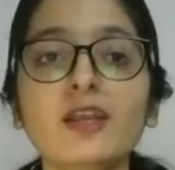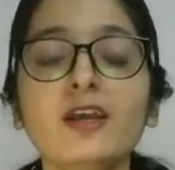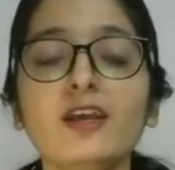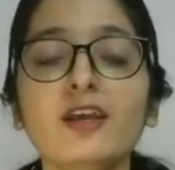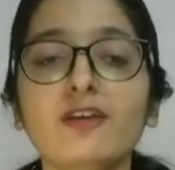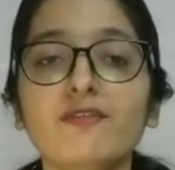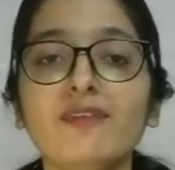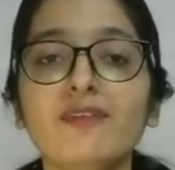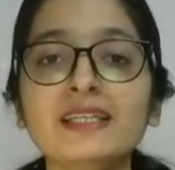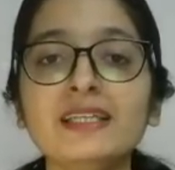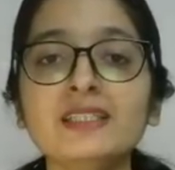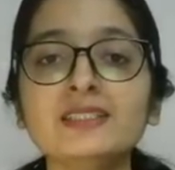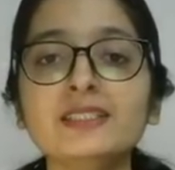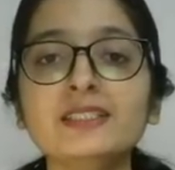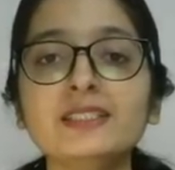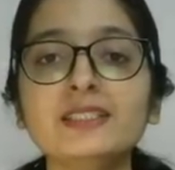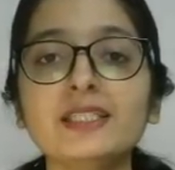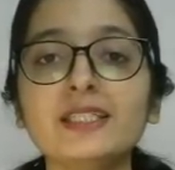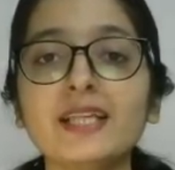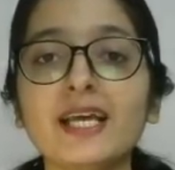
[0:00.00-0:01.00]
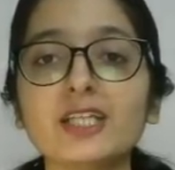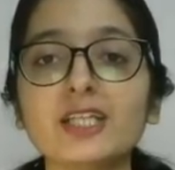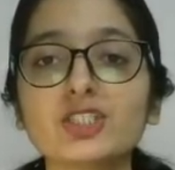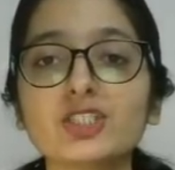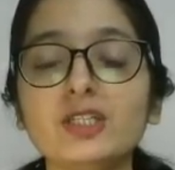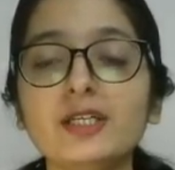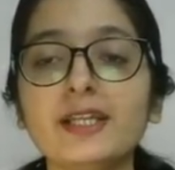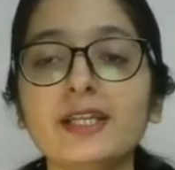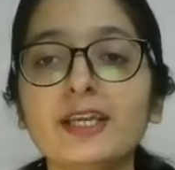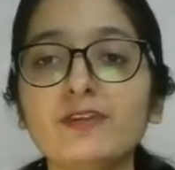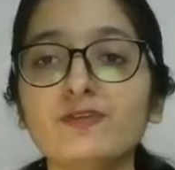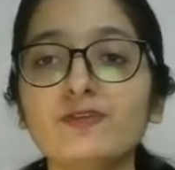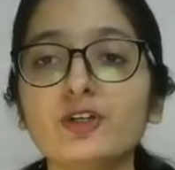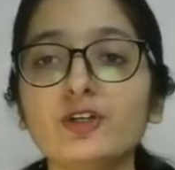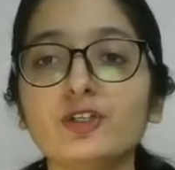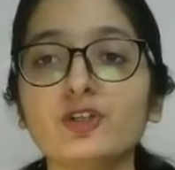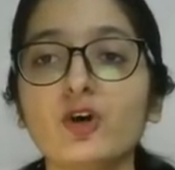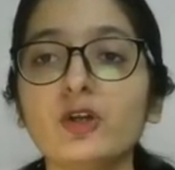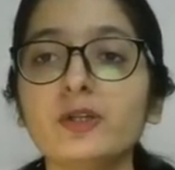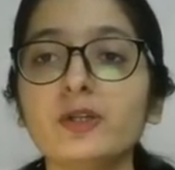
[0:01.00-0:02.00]
When is International Day
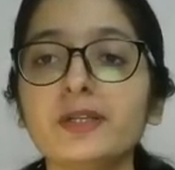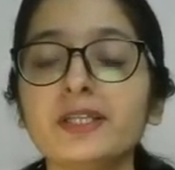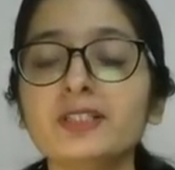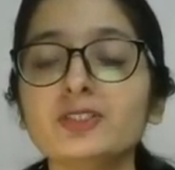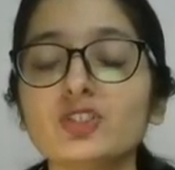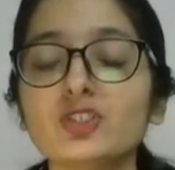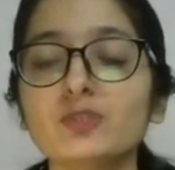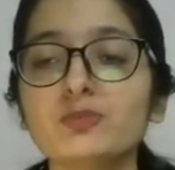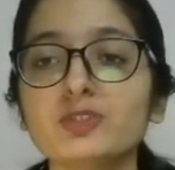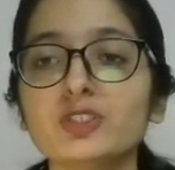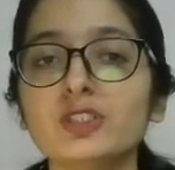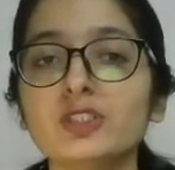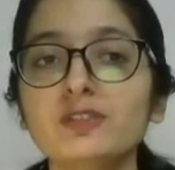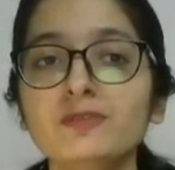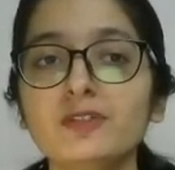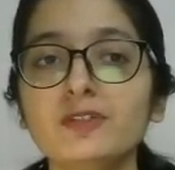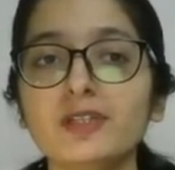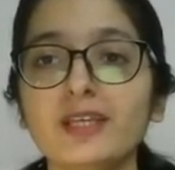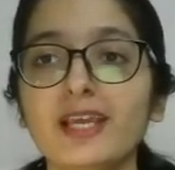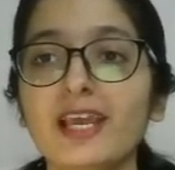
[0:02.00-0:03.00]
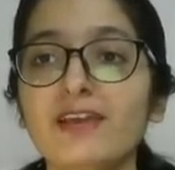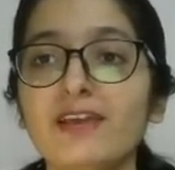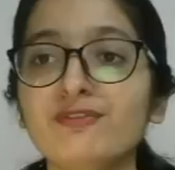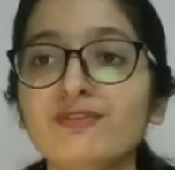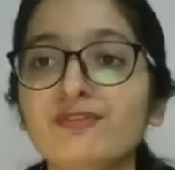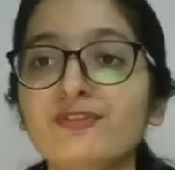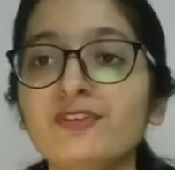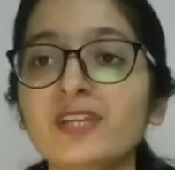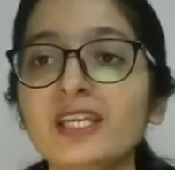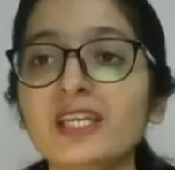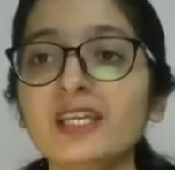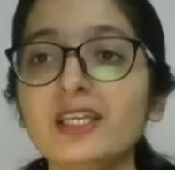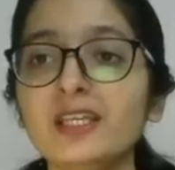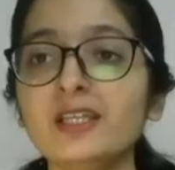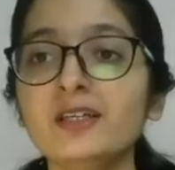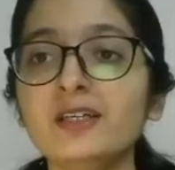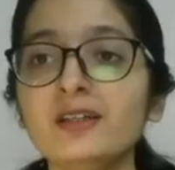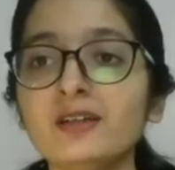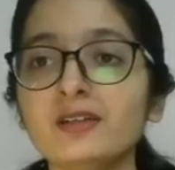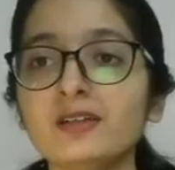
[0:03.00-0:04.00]
for Tolerance observed? Every
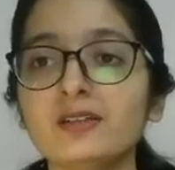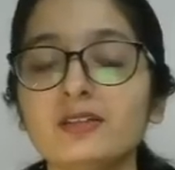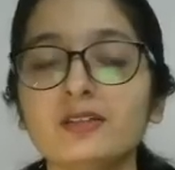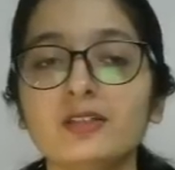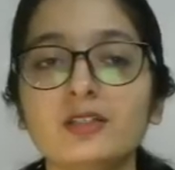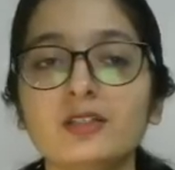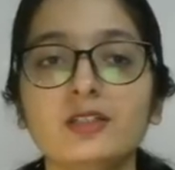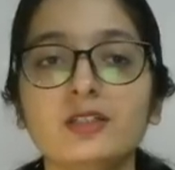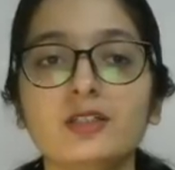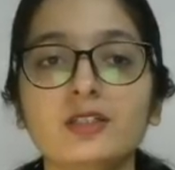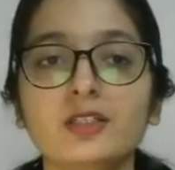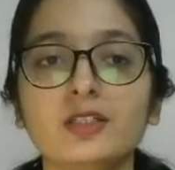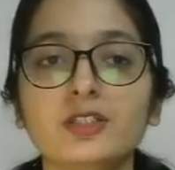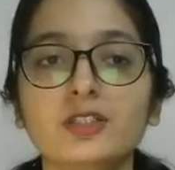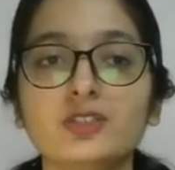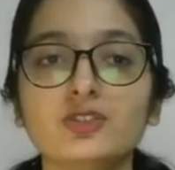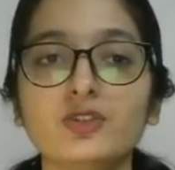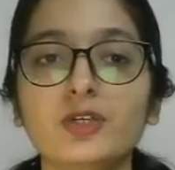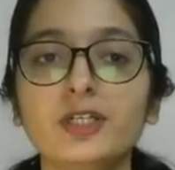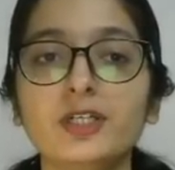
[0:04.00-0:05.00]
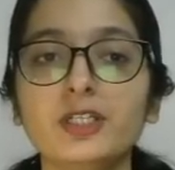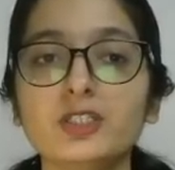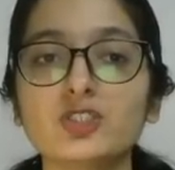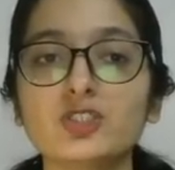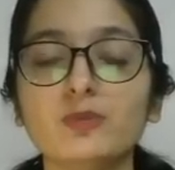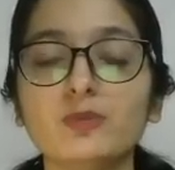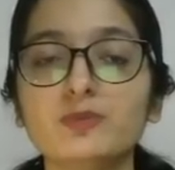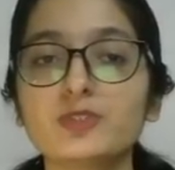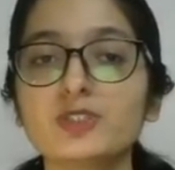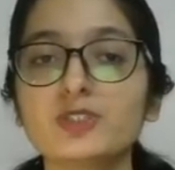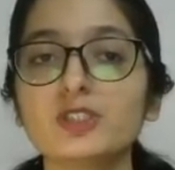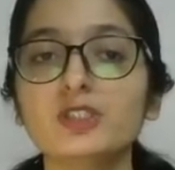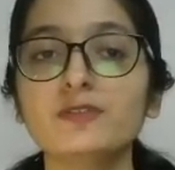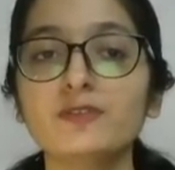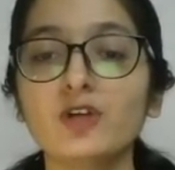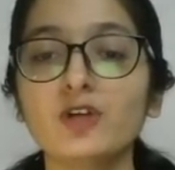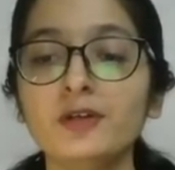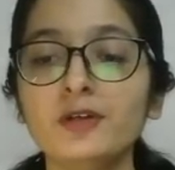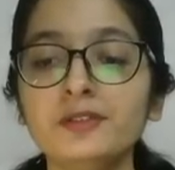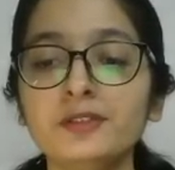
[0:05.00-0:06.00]
year. So it is
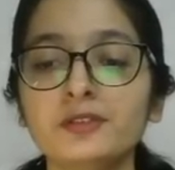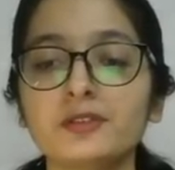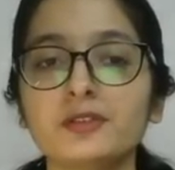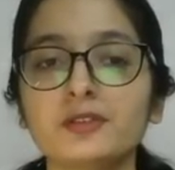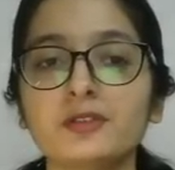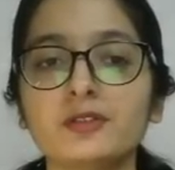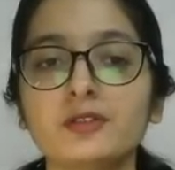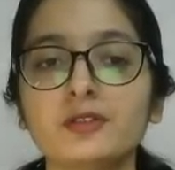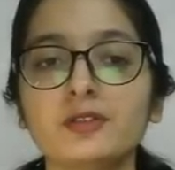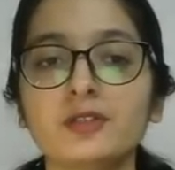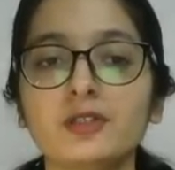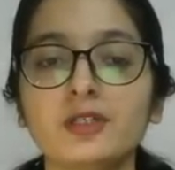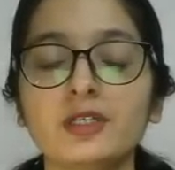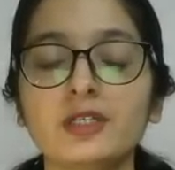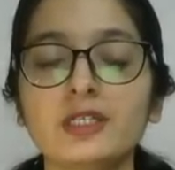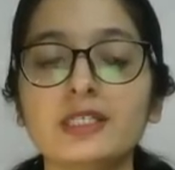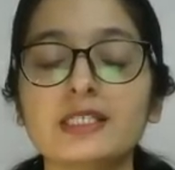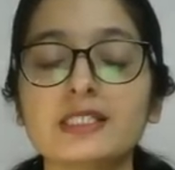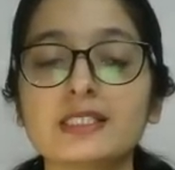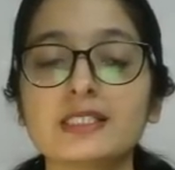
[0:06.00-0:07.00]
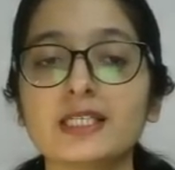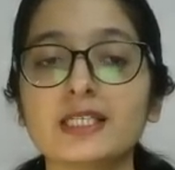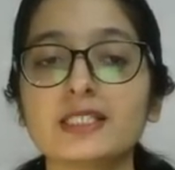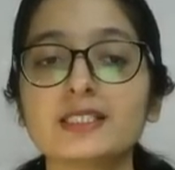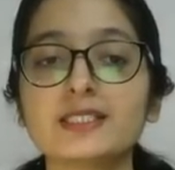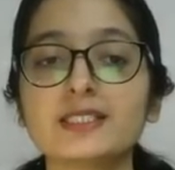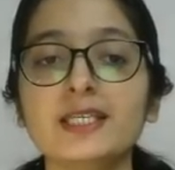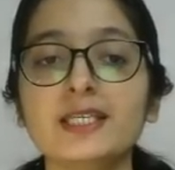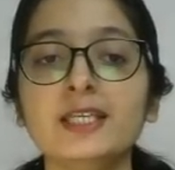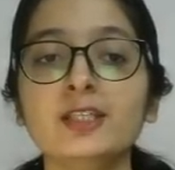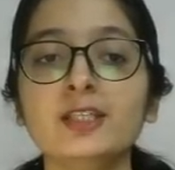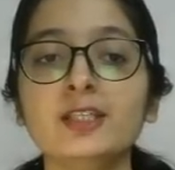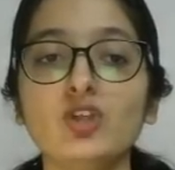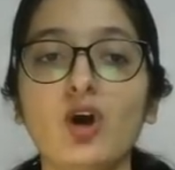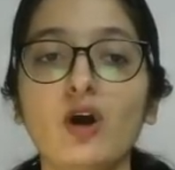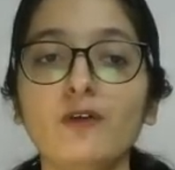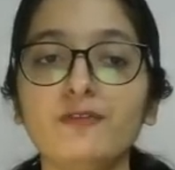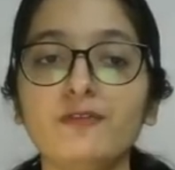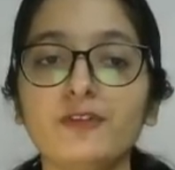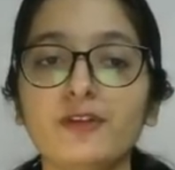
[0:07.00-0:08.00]
observed on 16th
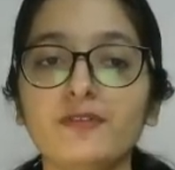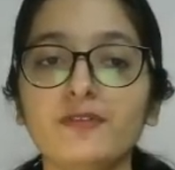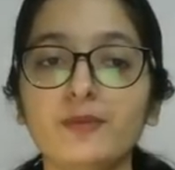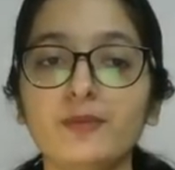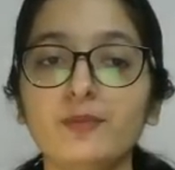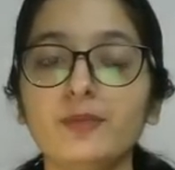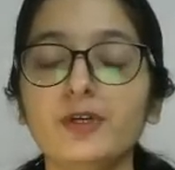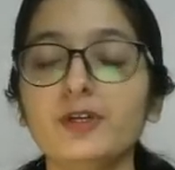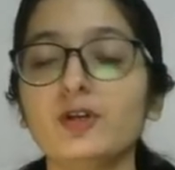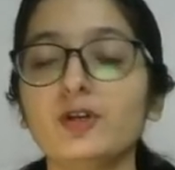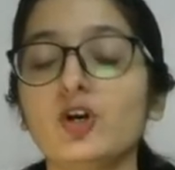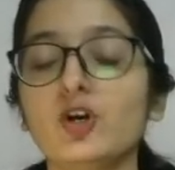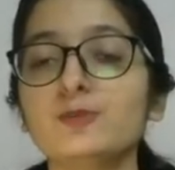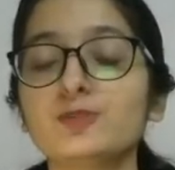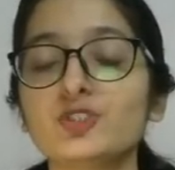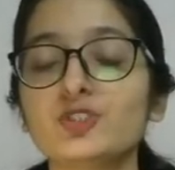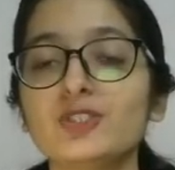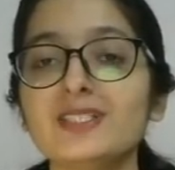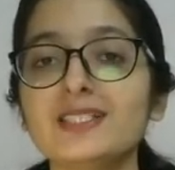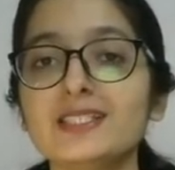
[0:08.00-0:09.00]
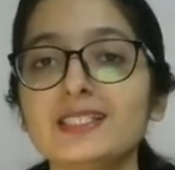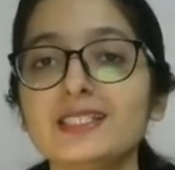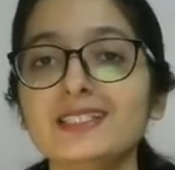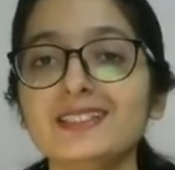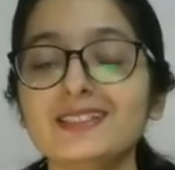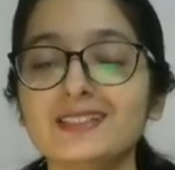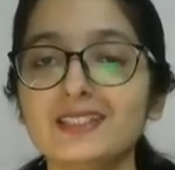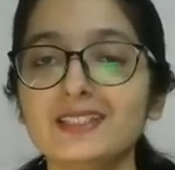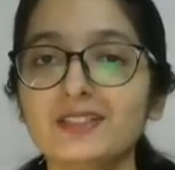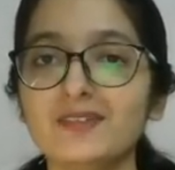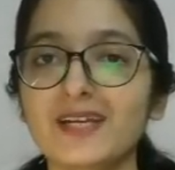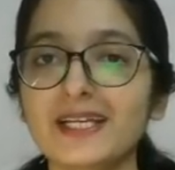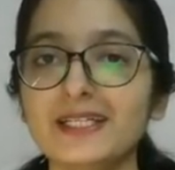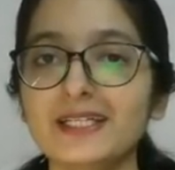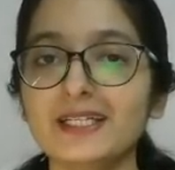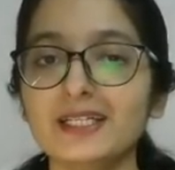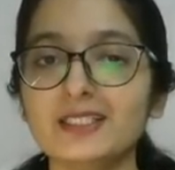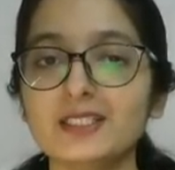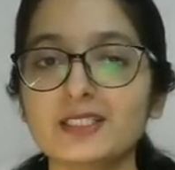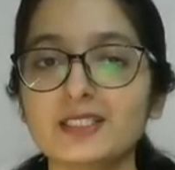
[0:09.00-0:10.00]
of November. Option C is the
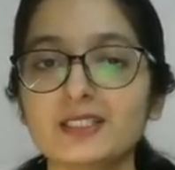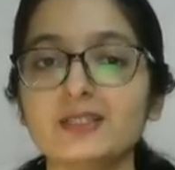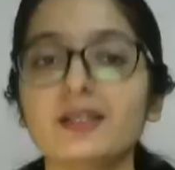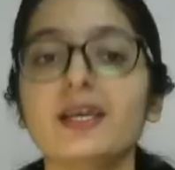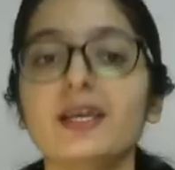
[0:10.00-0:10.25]
right answer.